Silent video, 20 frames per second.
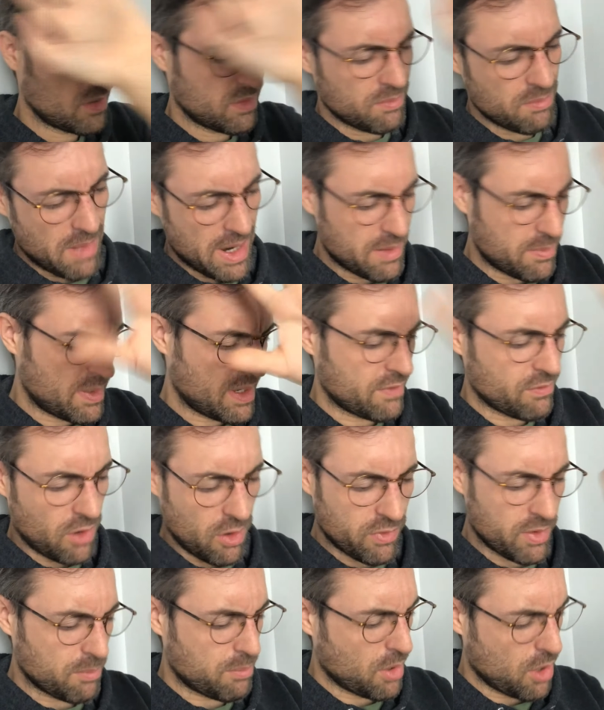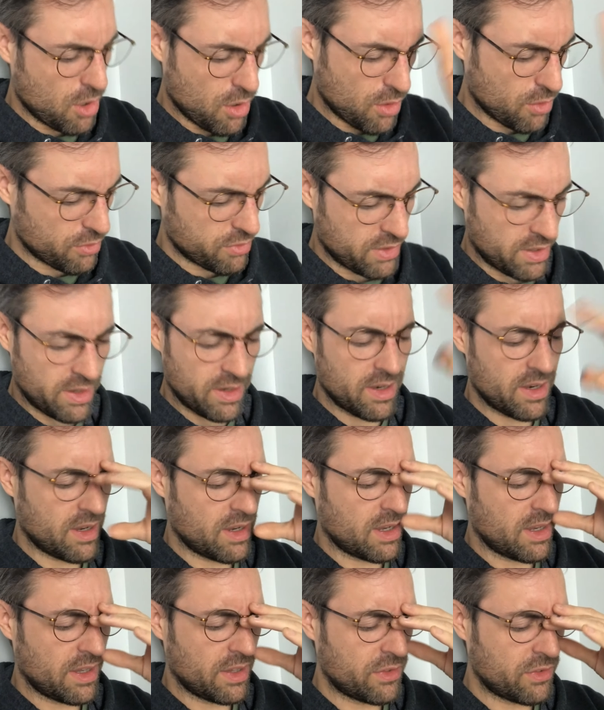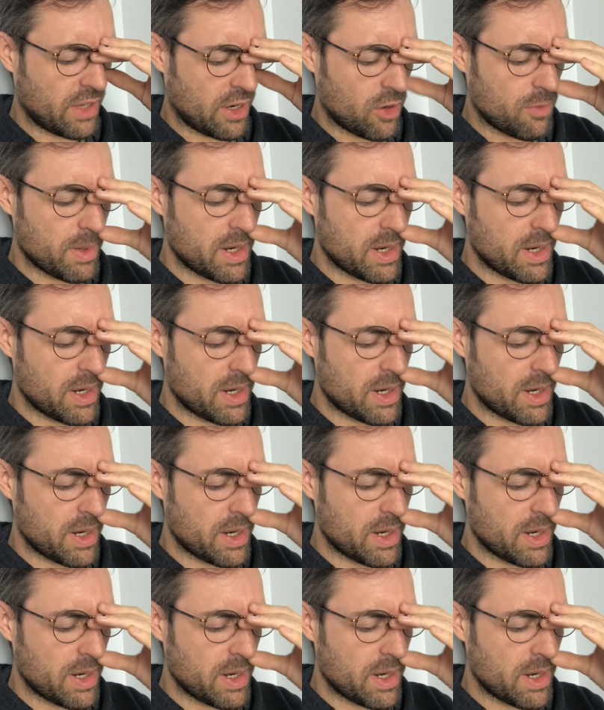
might be involving both, and etc.